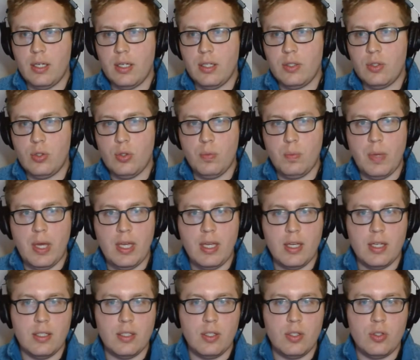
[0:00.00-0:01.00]
to make
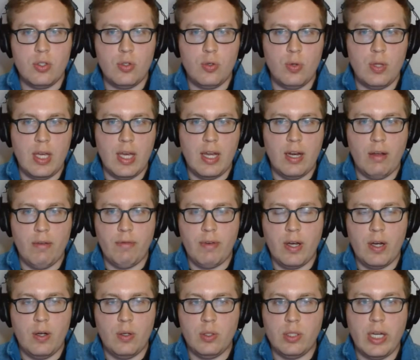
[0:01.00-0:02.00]
it to the
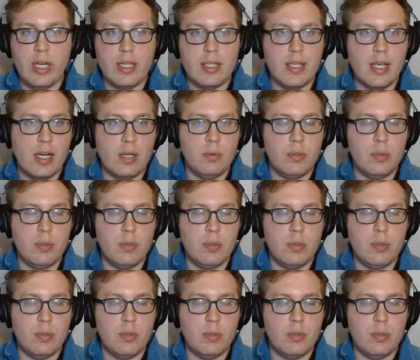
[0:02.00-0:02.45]
NFL like Zach